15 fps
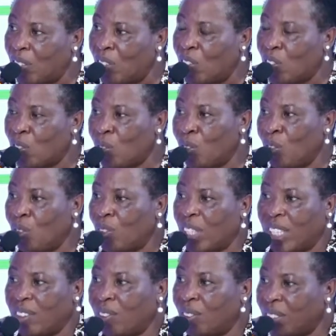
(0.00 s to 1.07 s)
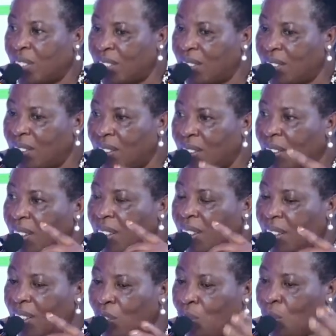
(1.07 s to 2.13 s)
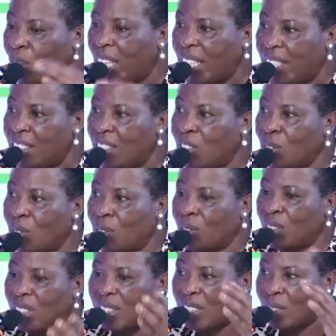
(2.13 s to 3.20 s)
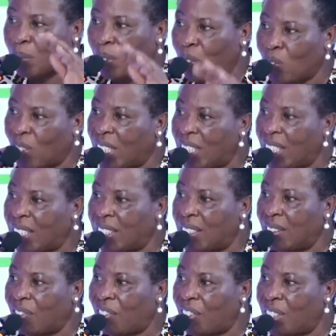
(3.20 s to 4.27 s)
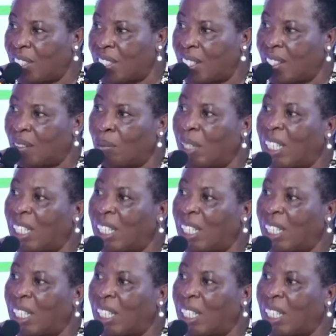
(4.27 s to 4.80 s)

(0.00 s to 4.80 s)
So you cannot, you add it on, it's maturing at different time,